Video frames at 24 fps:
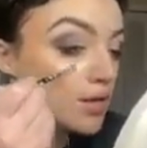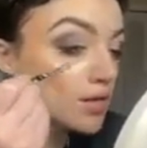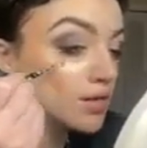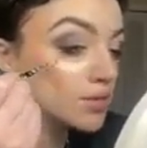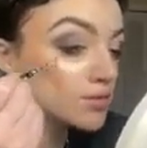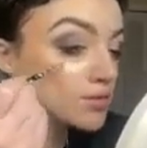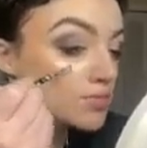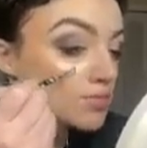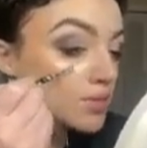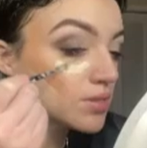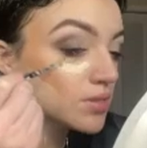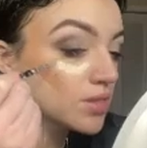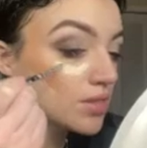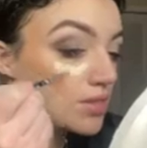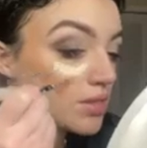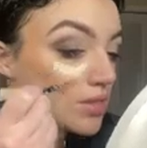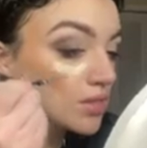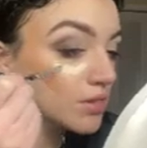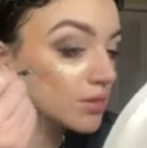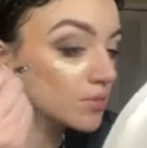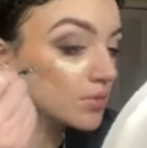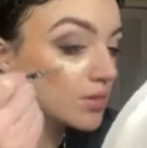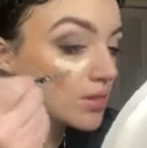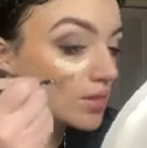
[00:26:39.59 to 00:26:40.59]
Just make that a
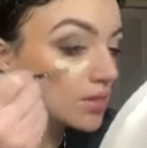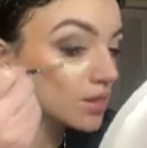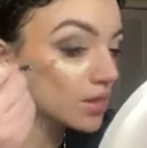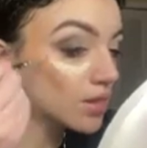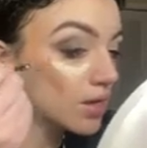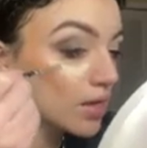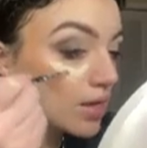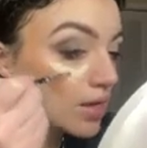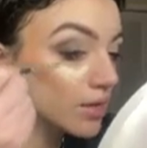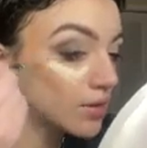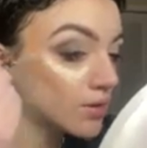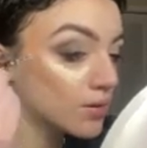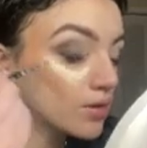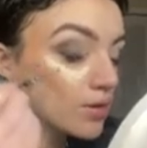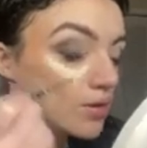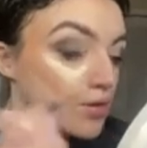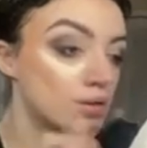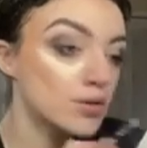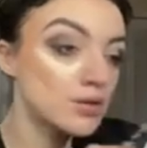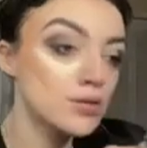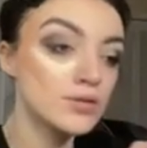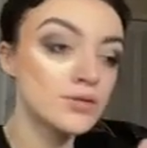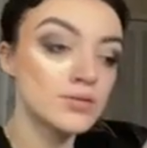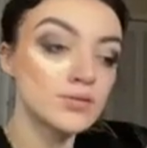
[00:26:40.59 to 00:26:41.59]
little bit
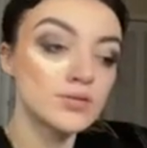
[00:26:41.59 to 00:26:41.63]
lighter.